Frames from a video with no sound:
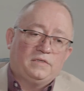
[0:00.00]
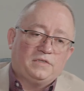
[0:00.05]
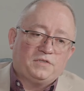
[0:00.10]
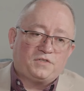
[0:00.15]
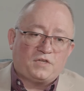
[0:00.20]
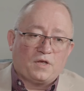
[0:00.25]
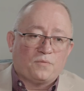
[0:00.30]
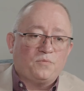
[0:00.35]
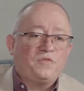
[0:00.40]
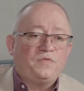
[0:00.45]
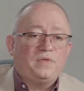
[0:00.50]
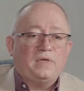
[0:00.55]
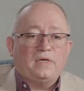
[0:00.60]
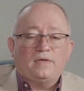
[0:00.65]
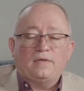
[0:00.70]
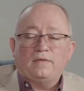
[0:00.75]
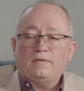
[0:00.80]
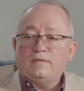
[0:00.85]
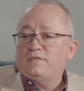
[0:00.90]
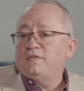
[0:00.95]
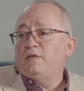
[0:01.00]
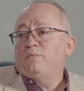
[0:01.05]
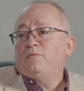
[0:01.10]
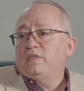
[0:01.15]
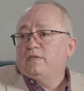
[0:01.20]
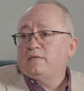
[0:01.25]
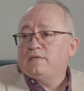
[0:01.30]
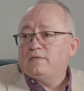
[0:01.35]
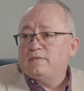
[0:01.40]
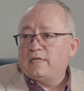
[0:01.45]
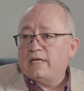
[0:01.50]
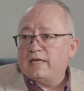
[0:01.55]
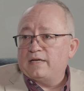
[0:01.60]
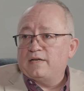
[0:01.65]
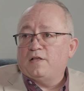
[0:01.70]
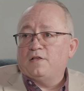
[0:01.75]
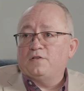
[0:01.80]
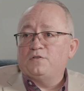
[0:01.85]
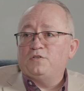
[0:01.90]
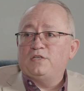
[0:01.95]
Some of the
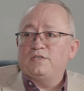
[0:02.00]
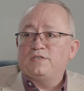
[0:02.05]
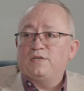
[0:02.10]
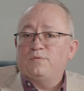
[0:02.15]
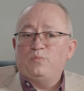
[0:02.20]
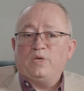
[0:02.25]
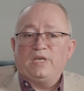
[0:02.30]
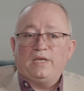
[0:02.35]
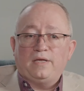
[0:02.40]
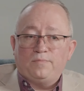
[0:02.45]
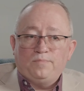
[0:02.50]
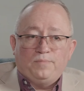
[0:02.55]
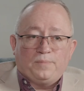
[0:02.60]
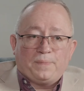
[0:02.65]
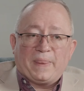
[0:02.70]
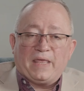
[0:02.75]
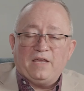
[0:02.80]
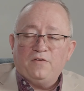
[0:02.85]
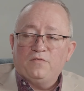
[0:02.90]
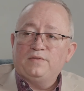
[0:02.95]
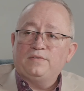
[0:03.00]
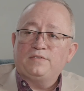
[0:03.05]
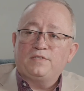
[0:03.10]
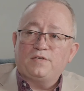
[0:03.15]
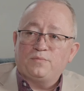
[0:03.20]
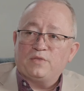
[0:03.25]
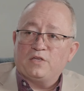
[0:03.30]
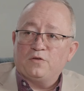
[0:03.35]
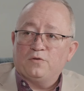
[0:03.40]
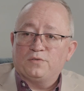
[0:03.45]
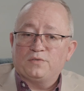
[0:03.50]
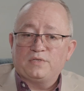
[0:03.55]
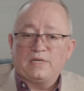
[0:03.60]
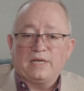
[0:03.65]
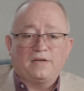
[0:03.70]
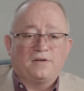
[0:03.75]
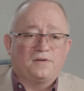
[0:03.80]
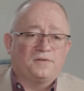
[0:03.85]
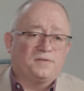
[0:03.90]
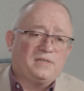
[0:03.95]
technologies can be even some of the old
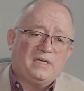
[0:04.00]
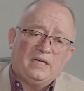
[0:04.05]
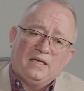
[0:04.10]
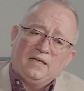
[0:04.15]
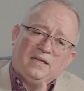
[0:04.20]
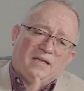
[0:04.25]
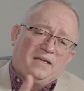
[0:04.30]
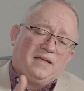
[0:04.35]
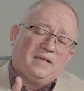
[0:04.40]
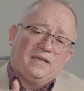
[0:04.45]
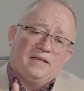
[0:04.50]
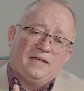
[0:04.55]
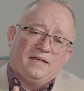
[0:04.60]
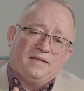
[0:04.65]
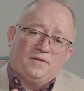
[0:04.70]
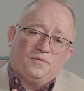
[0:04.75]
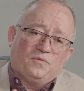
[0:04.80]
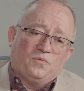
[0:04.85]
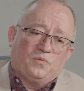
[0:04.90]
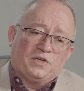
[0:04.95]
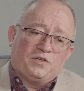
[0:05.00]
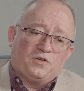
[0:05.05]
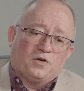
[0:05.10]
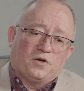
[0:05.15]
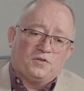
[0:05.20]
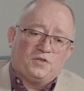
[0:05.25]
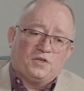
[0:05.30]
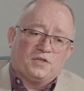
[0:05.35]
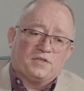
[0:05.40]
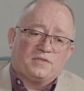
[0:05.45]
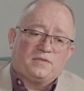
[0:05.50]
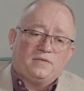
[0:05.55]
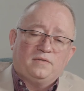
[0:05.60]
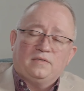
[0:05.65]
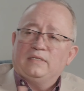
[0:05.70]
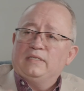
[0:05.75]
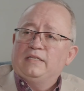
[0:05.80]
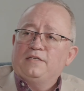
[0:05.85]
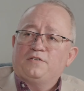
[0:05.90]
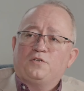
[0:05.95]
standards, which are just,
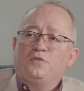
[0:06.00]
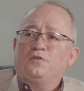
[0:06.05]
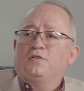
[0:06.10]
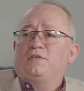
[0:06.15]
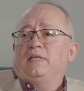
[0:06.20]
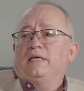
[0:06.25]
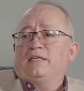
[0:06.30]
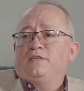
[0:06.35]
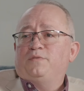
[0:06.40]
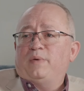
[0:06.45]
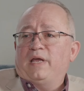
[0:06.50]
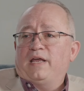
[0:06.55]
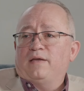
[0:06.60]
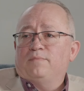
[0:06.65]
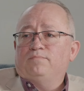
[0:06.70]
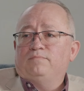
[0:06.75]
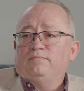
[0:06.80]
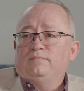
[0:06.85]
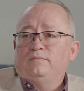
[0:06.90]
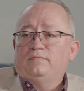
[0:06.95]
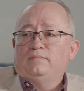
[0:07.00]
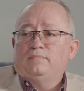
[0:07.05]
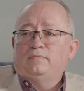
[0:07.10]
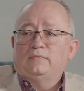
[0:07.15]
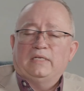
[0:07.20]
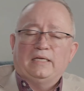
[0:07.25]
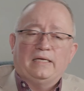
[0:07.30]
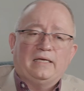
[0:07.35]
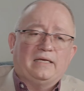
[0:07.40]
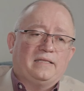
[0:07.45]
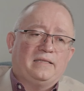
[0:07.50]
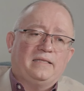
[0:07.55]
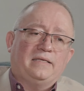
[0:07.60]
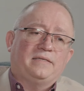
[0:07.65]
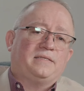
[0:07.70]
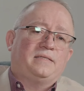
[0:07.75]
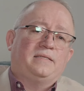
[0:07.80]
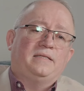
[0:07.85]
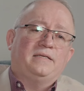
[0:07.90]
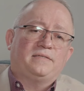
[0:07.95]
this looks like spam.
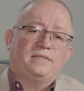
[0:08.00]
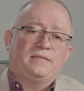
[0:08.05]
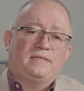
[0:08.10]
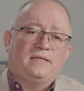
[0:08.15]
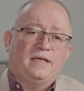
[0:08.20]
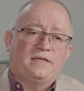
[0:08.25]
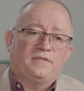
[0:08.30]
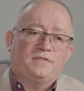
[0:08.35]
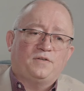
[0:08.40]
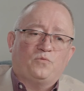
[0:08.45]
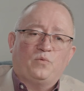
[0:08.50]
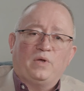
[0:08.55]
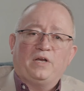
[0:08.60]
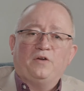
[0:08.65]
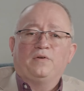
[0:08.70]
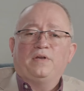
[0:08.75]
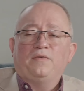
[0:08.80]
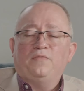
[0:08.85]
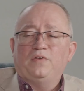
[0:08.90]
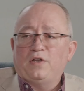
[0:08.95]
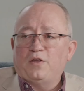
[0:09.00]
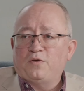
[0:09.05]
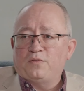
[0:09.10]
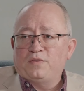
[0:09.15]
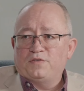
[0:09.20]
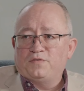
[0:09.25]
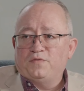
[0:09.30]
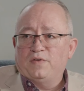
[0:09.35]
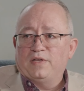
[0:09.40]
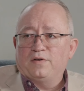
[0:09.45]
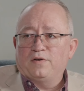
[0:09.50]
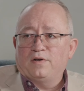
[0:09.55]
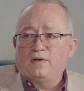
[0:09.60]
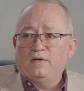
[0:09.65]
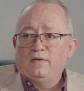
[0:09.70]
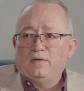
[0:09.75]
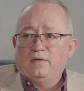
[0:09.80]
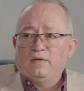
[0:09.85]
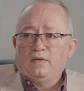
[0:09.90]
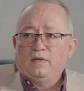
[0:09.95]
This doesn't, we don't even know this vendor.
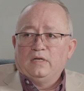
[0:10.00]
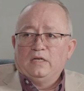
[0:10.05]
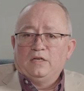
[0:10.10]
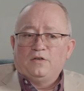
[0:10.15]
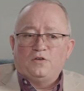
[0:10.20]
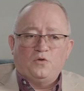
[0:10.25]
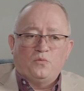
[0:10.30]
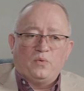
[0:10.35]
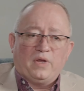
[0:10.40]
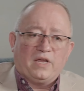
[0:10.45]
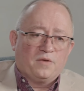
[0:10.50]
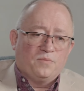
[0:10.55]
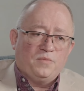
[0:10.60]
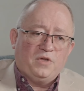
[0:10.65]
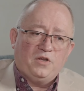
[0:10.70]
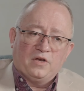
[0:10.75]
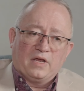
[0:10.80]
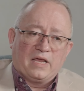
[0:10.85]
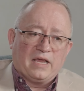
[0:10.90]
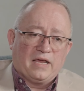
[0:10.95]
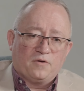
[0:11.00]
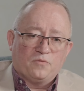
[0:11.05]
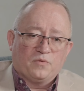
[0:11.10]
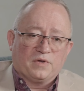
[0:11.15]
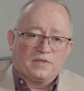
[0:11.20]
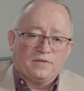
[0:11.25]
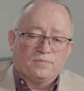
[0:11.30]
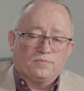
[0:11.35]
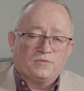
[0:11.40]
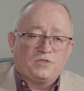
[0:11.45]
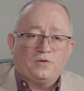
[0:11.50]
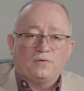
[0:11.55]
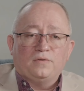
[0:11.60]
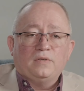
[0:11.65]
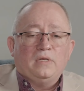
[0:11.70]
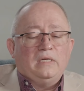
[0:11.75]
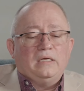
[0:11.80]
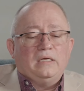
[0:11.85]
Do we communicate with them? So